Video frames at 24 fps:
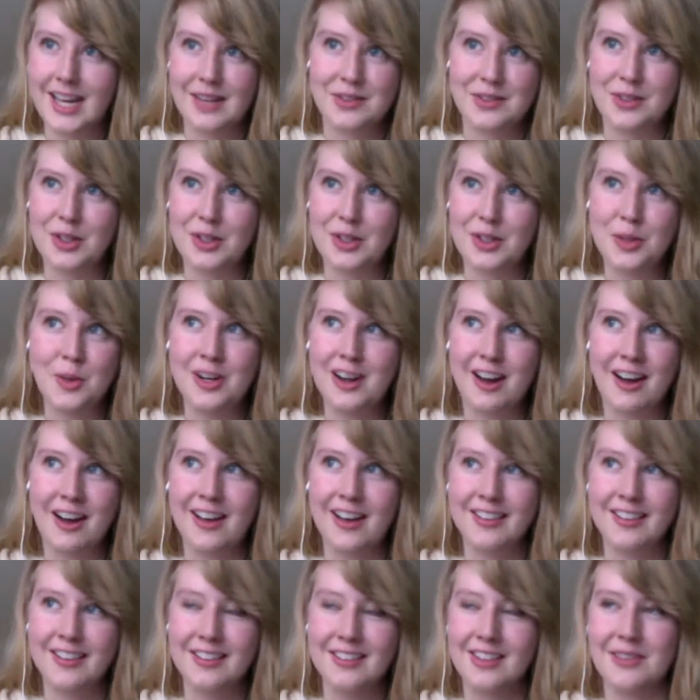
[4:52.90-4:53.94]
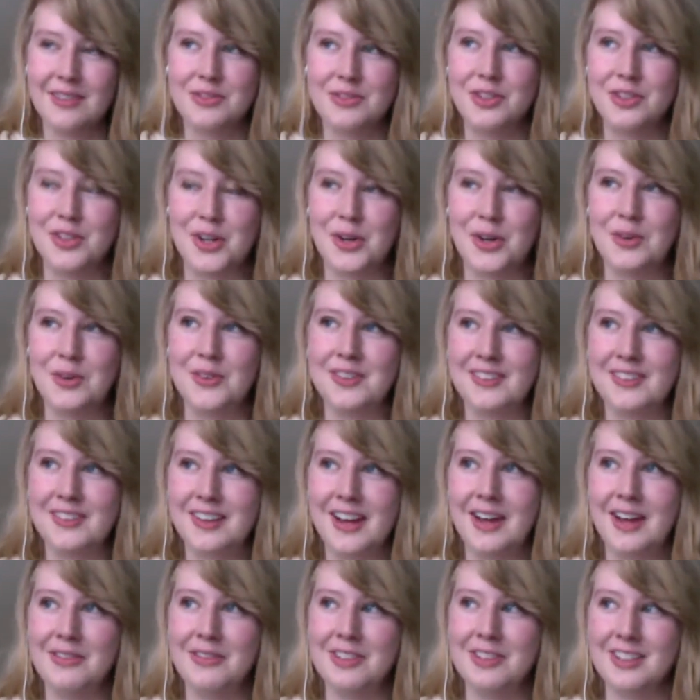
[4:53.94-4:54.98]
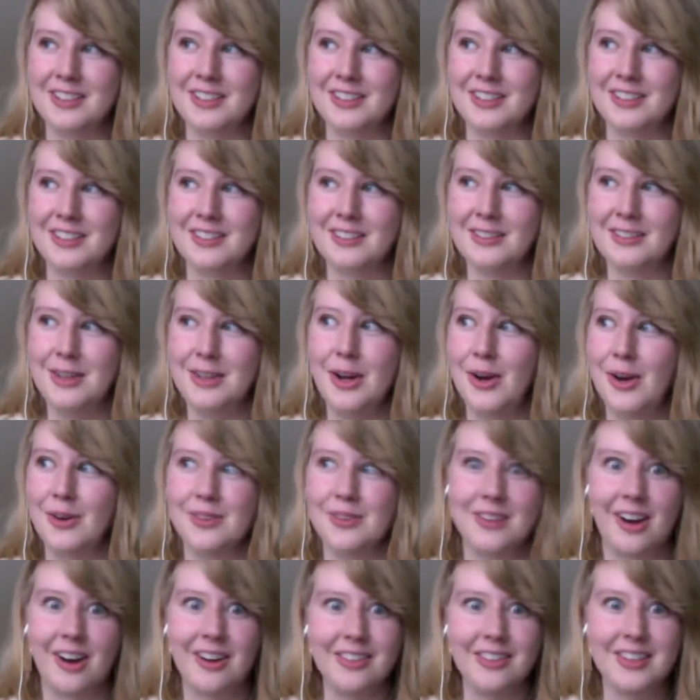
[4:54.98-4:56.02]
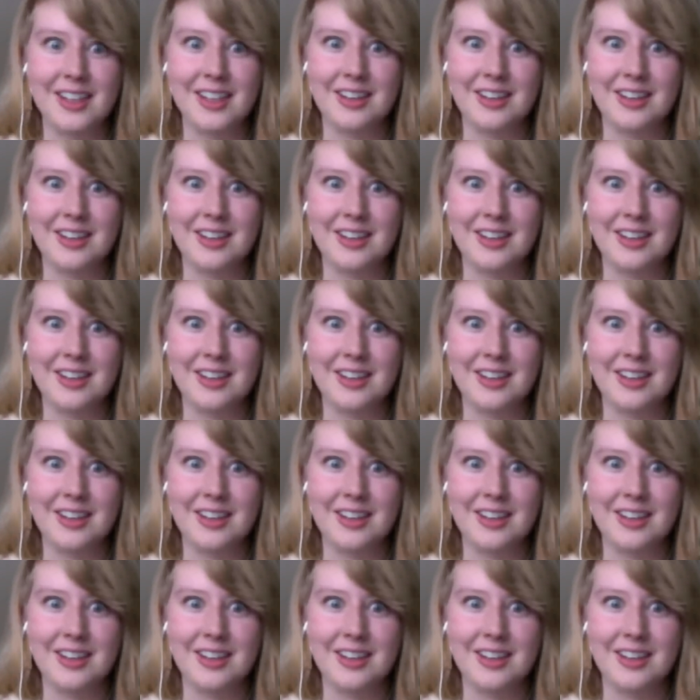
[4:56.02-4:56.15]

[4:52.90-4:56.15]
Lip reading: so you were not left alone ever. No, hardly